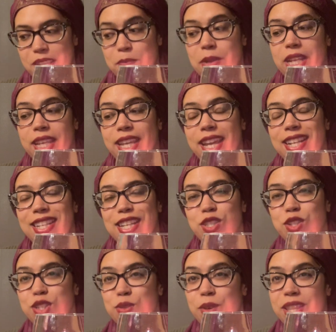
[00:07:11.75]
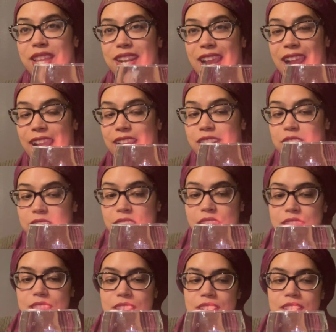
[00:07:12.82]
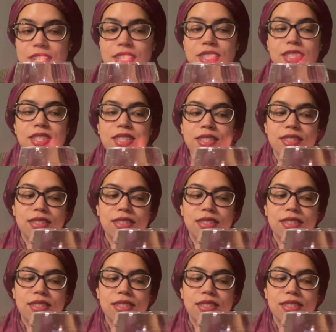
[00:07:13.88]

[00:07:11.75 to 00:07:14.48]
But again, that's just the way that I look at things.